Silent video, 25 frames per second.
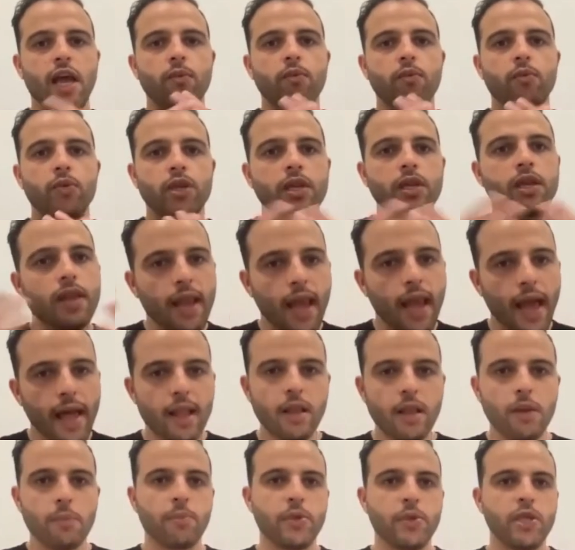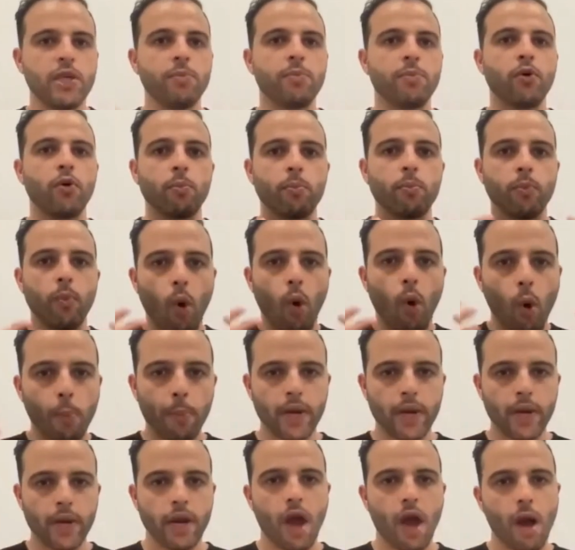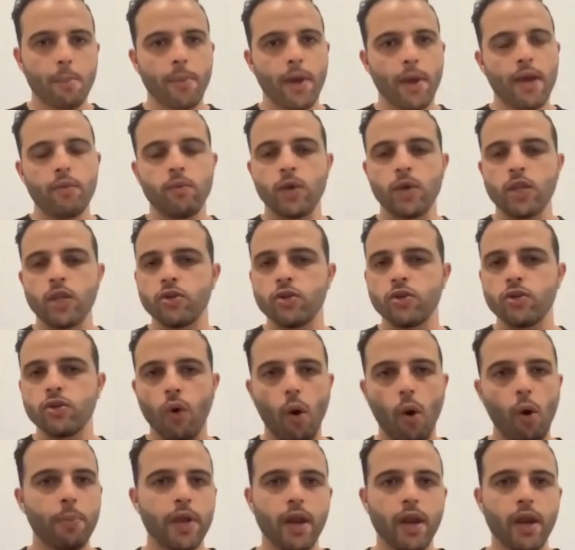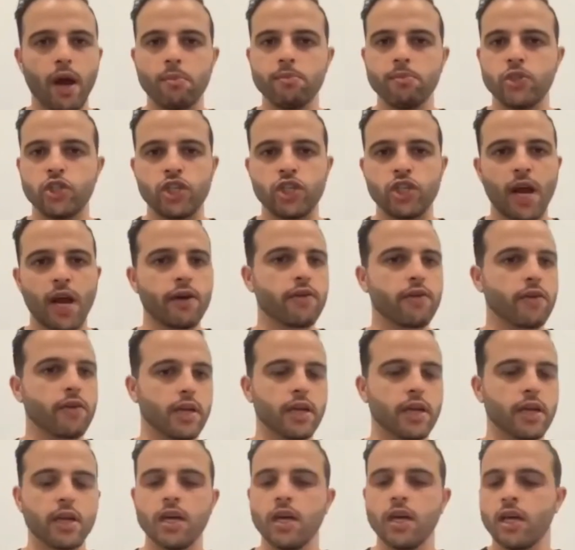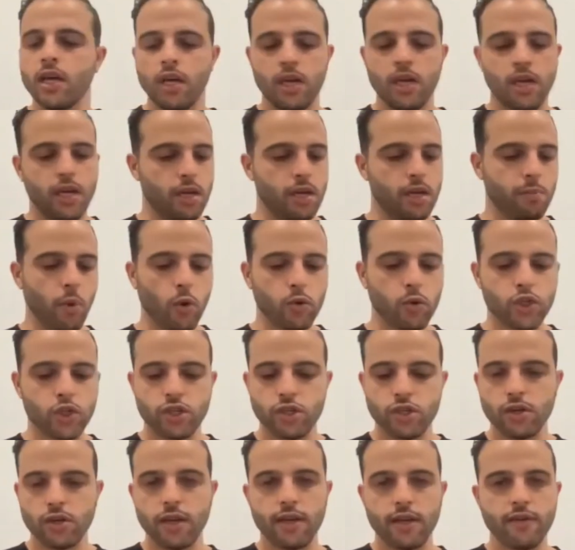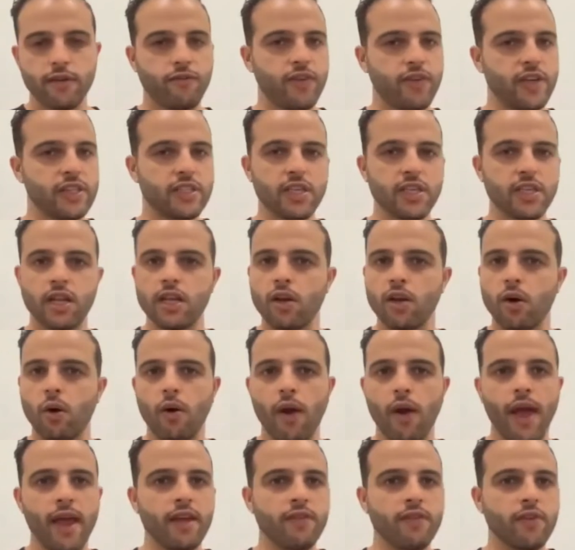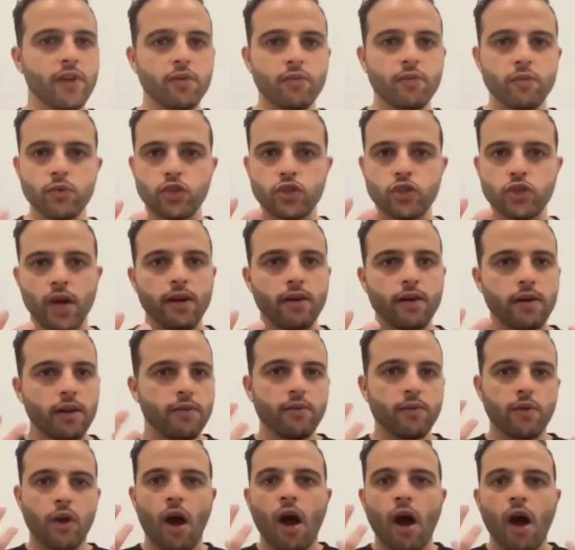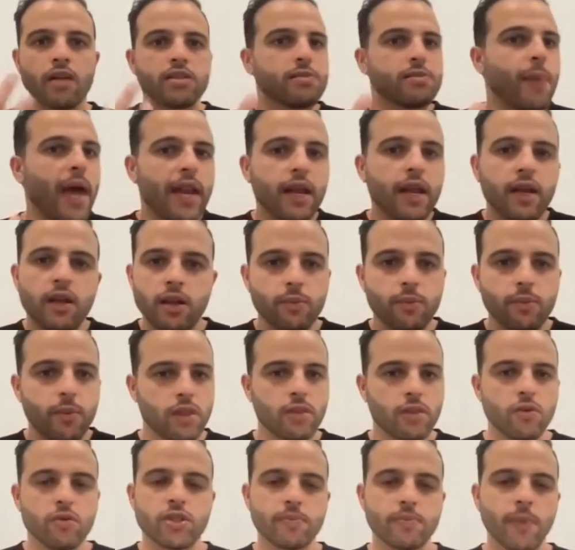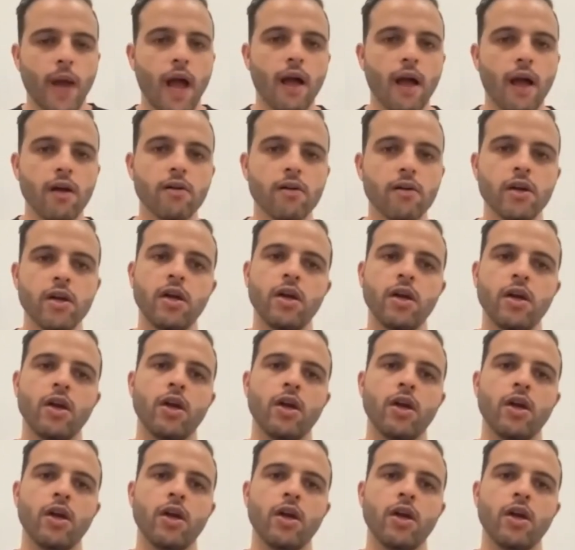and we let people open up. And when you open up generally, emotionally, physically, or even generally cosmetically with your smile,